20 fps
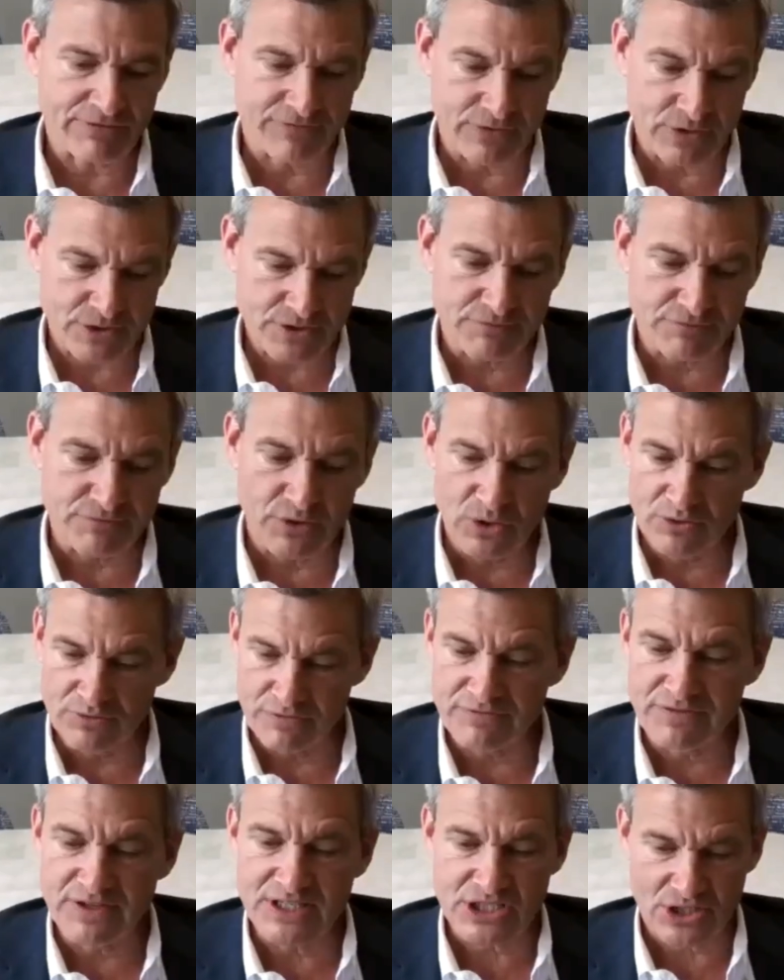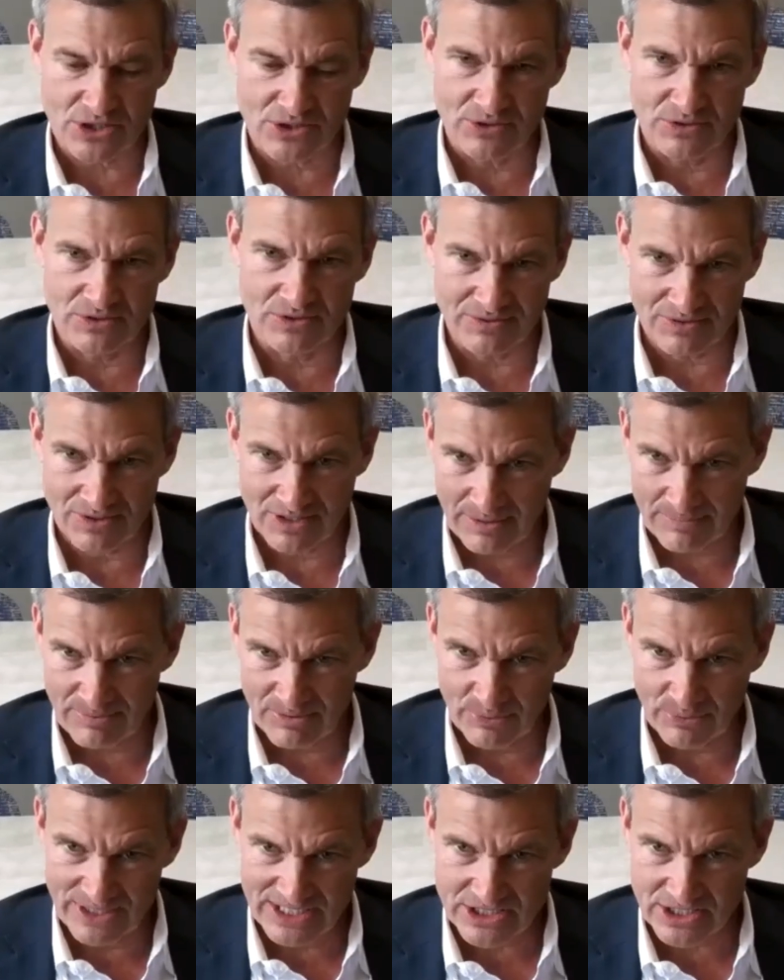my first full physical a
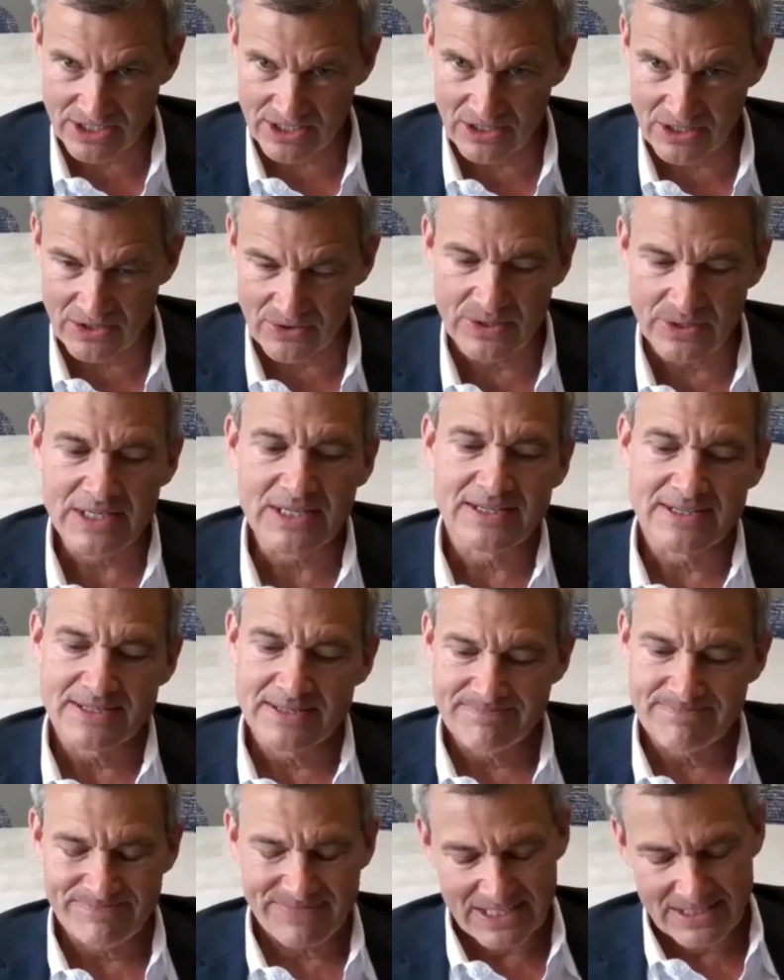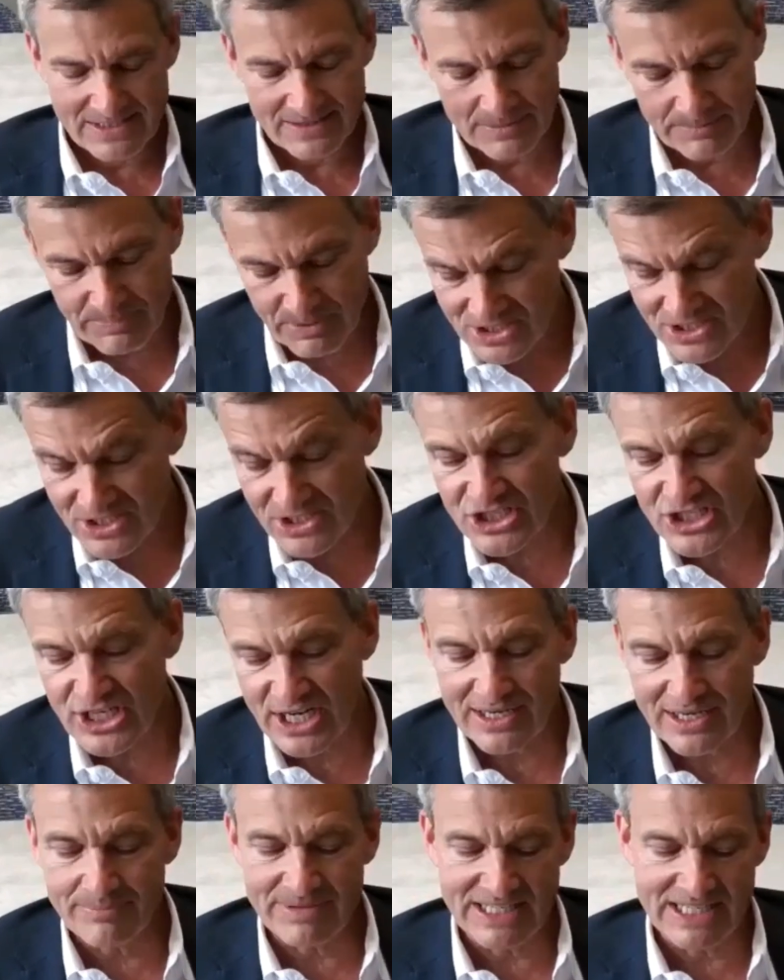couple of weeks ago. The person
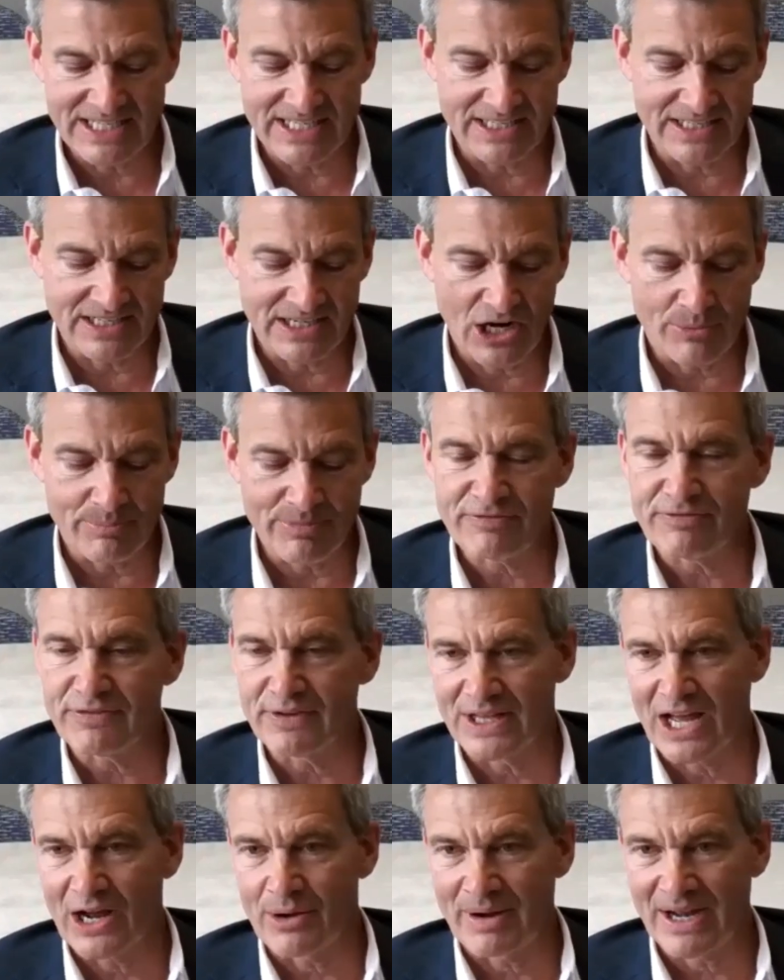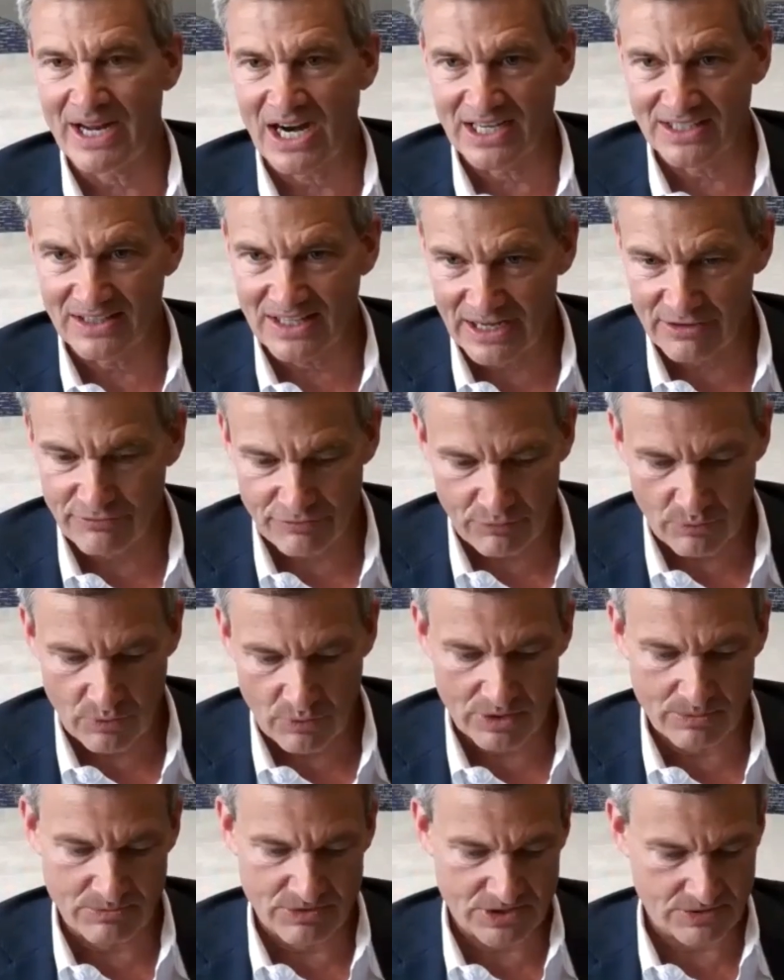checking me in helped me filling out my online
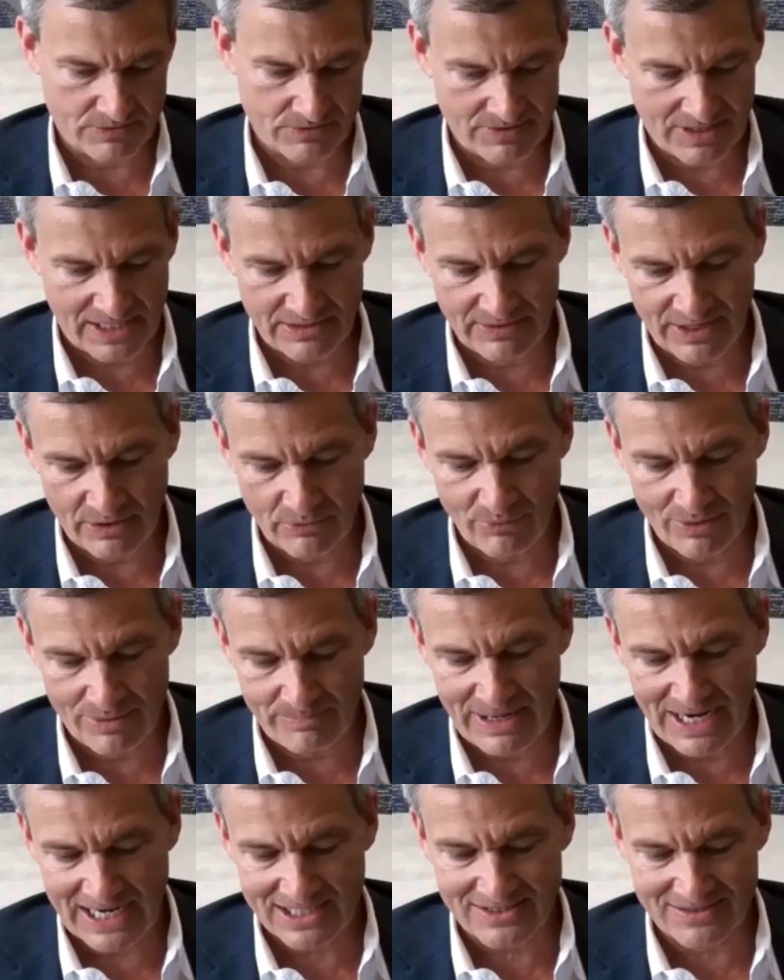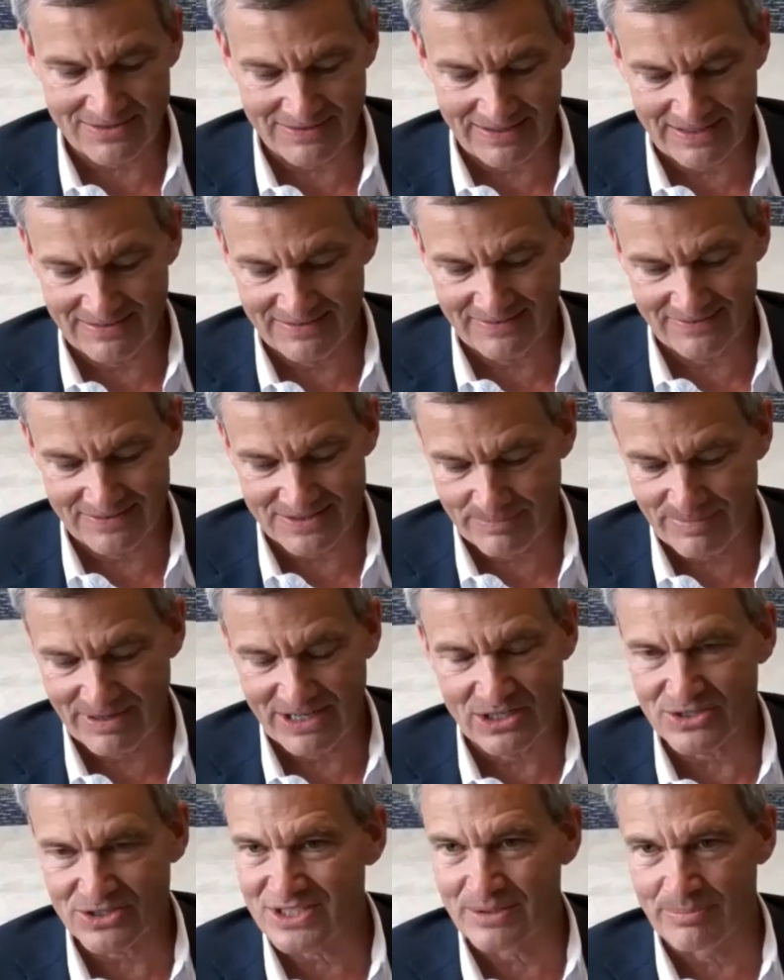forms. I then went back and
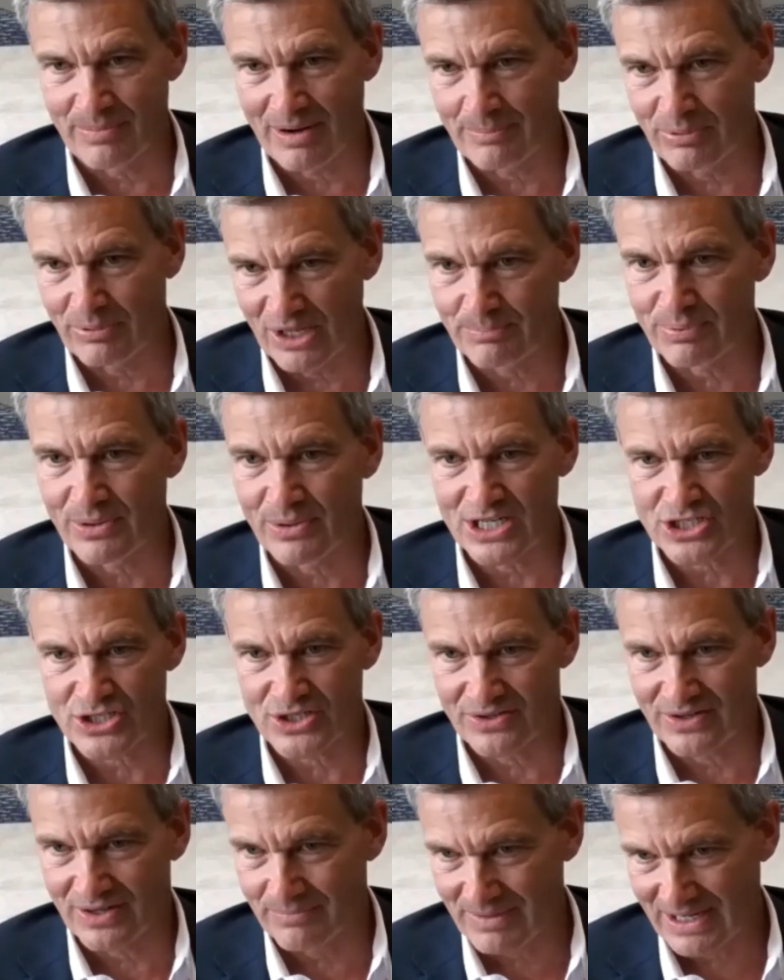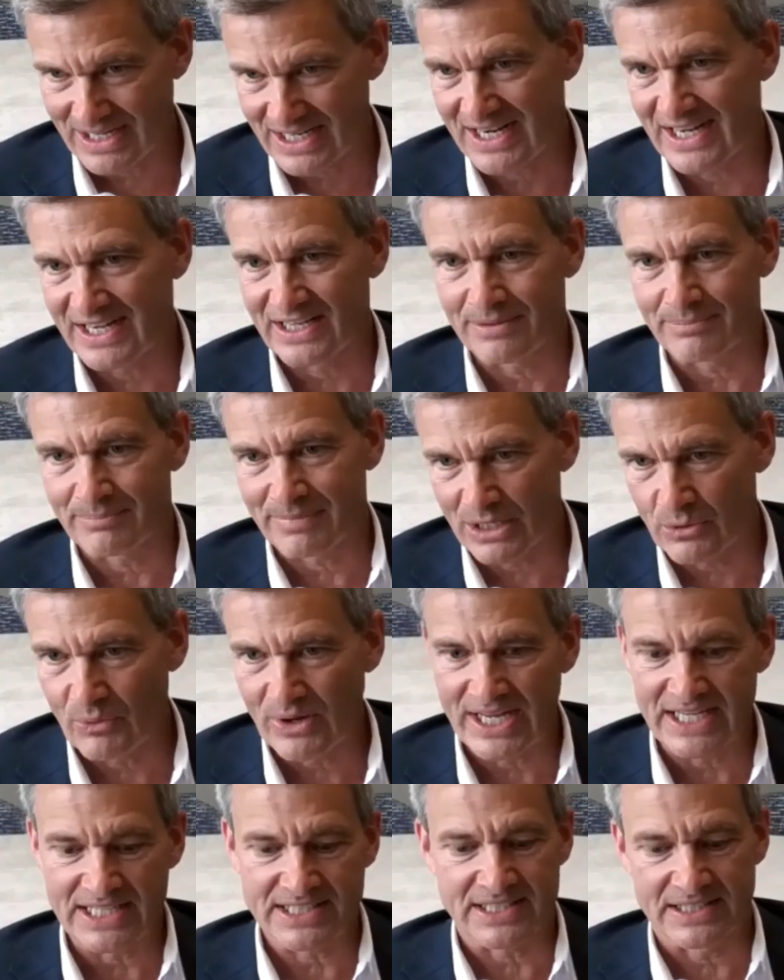somebody else did my blood pressure and my height, my
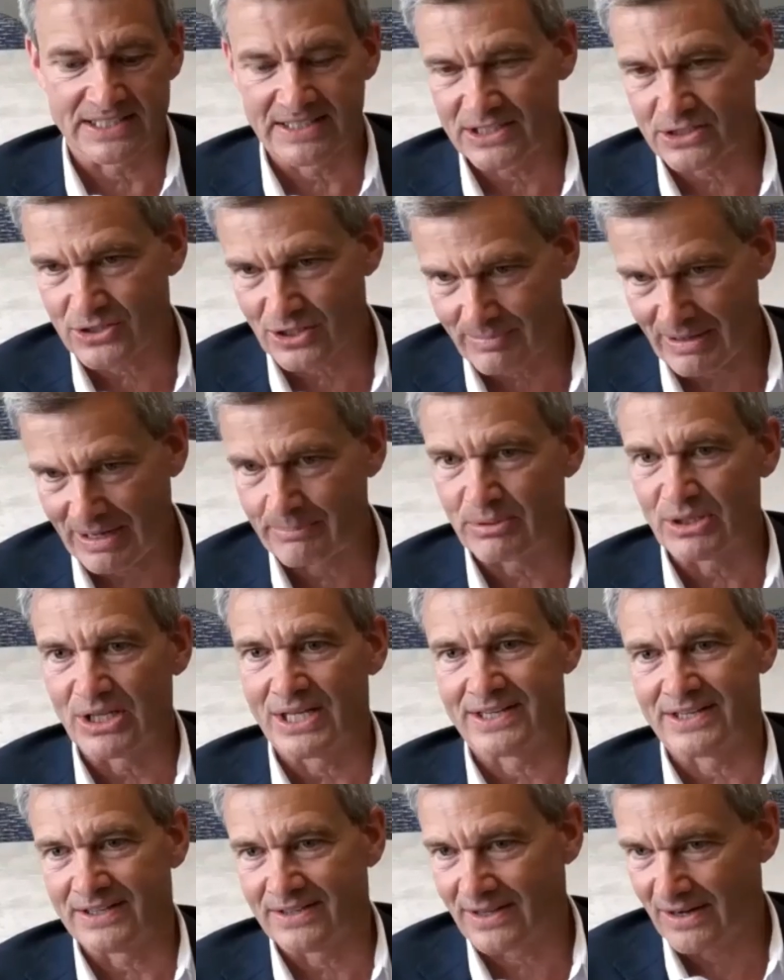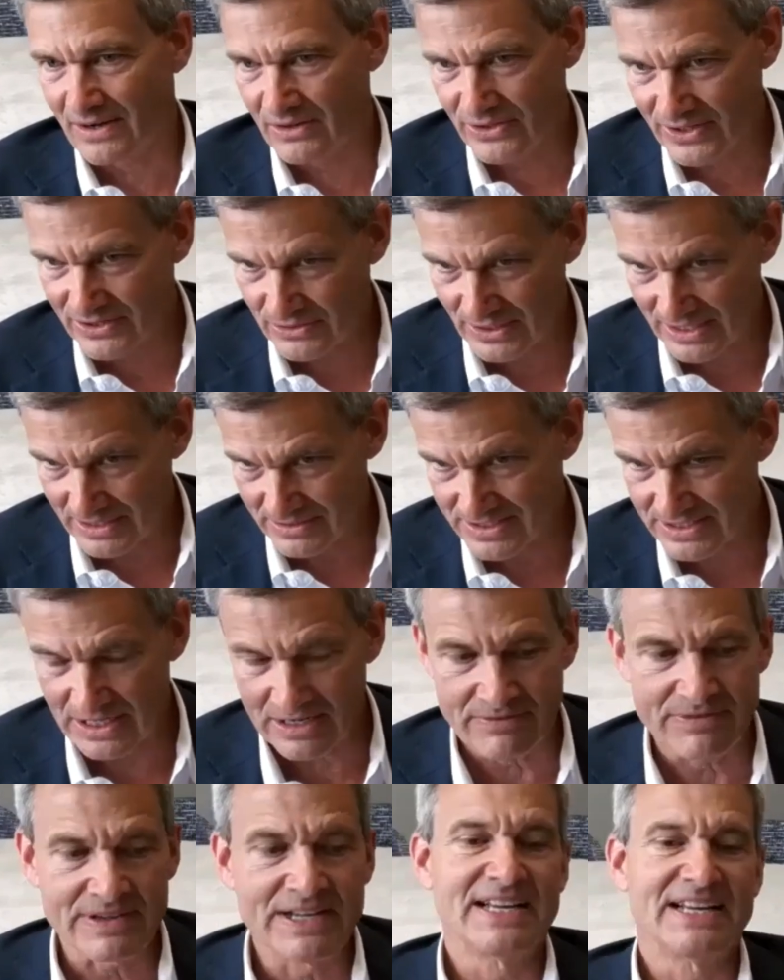weight, and they took my blood and all that that
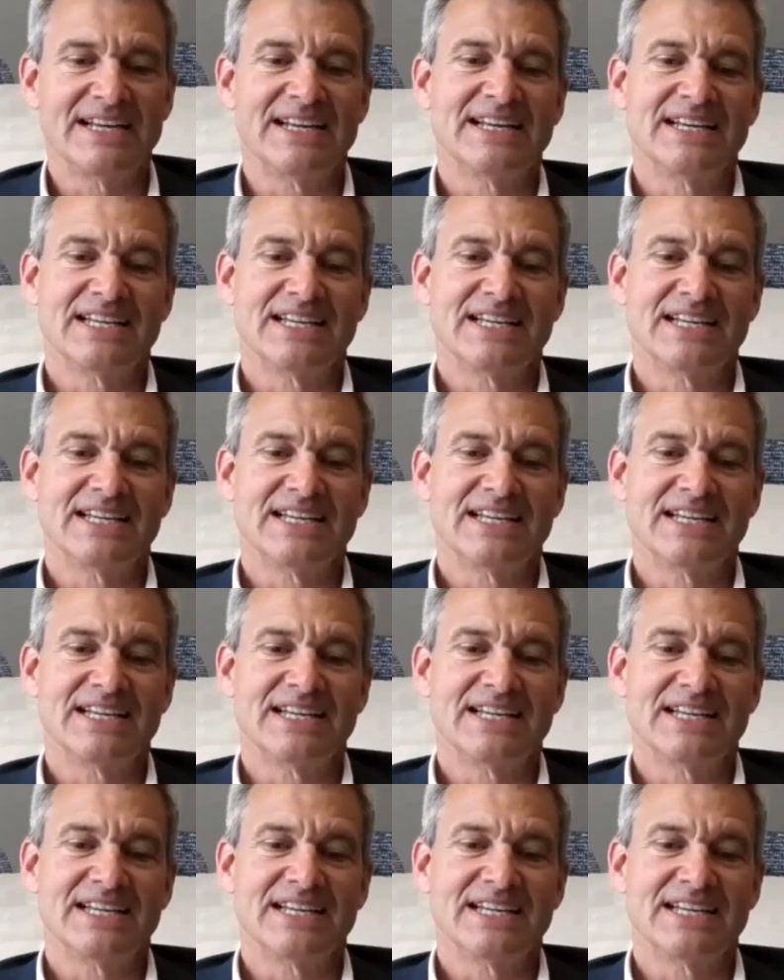stuff